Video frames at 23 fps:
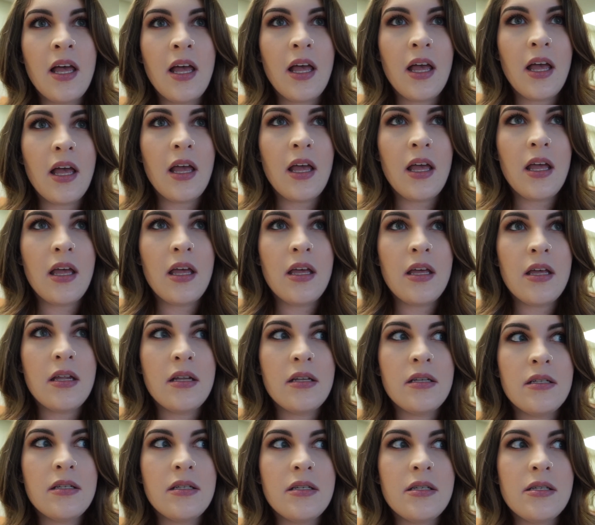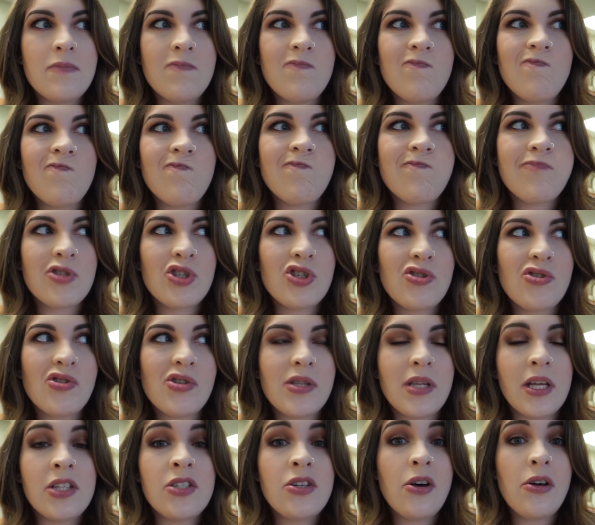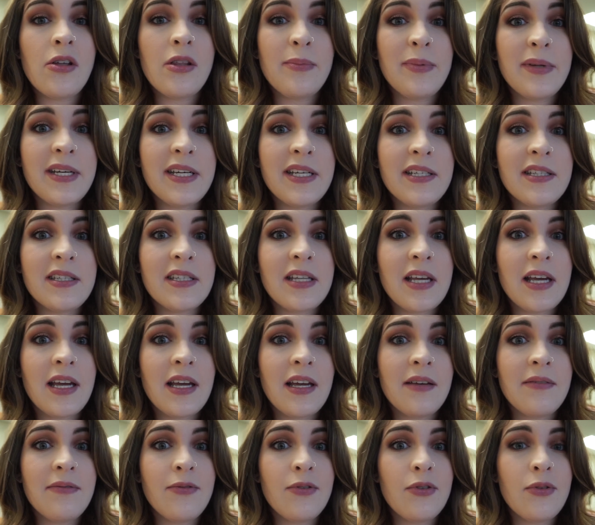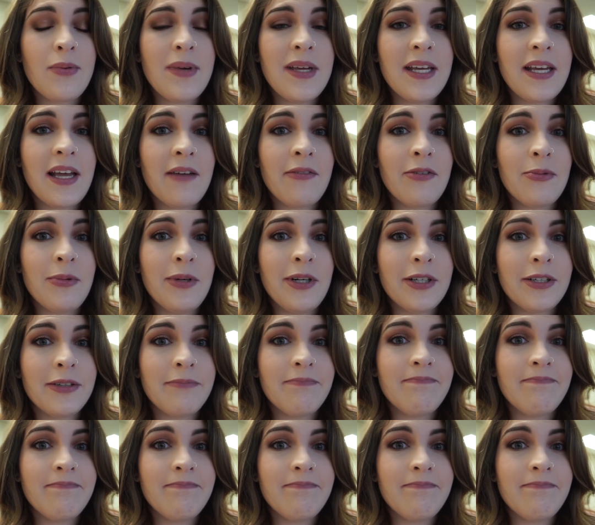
And that's all the plans I have for the week after work.